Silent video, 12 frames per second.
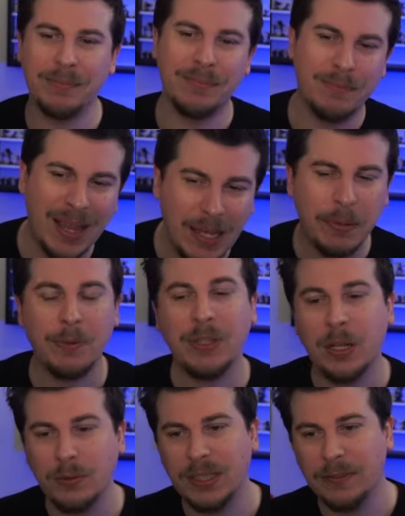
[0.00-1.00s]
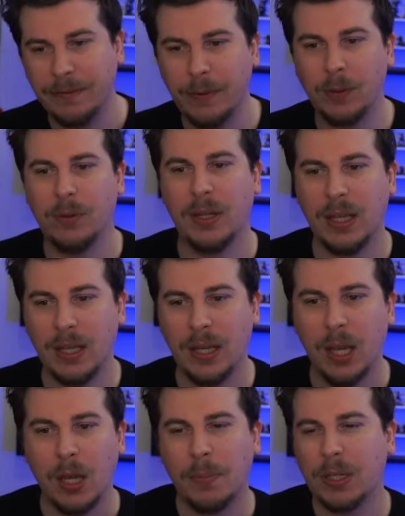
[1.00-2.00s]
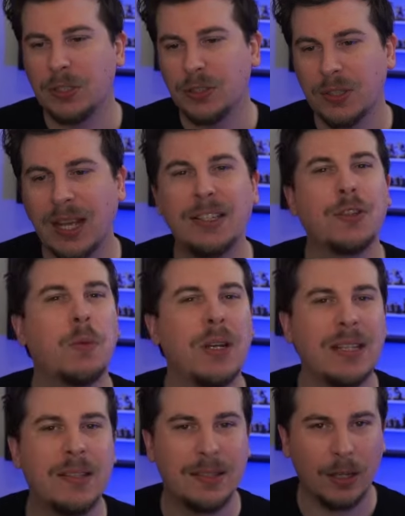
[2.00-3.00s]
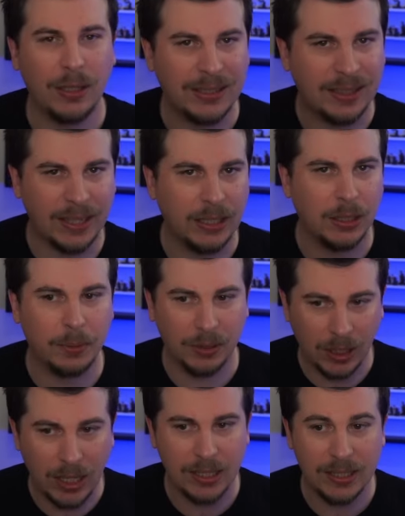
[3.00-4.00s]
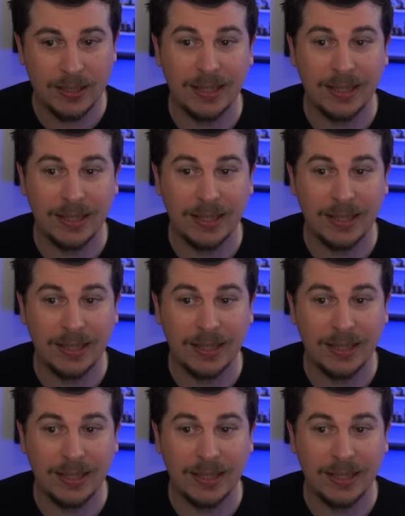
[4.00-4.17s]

maybe we don't need 4 here, but I just wanted solid inkable cards.